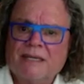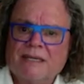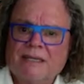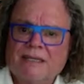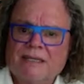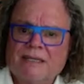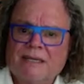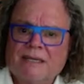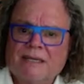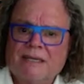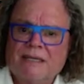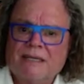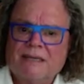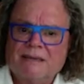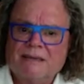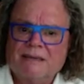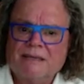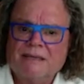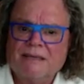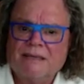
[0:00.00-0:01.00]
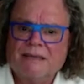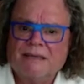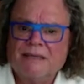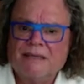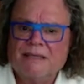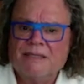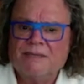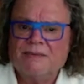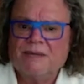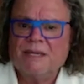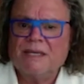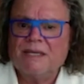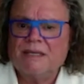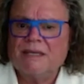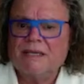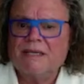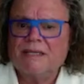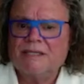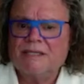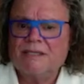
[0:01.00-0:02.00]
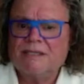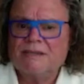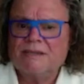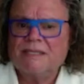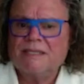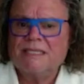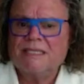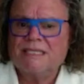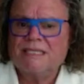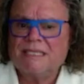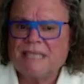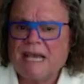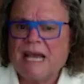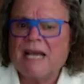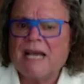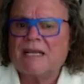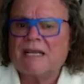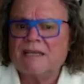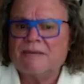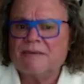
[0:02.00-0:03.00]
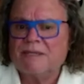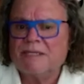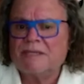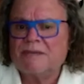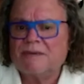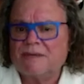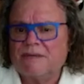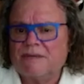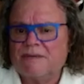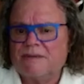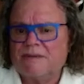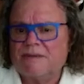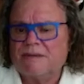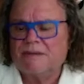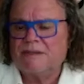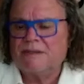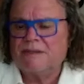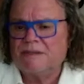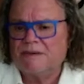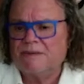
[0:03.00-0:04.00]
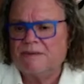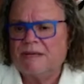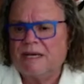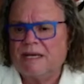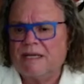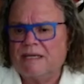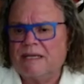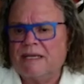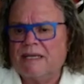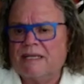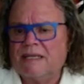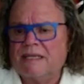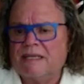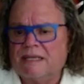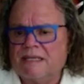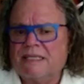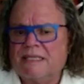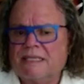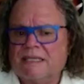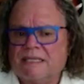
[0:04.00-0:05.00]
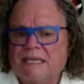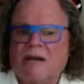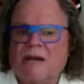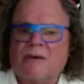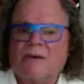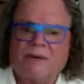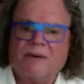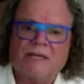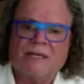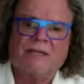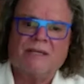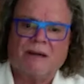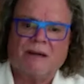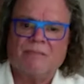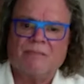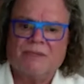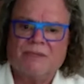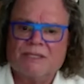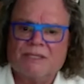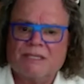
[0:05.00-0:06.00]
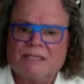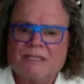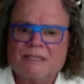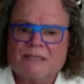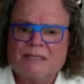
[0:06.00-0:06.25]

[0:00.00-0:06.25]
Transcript: And I think that these regulations are exactly what's going to do that. And this is how we accomplish it,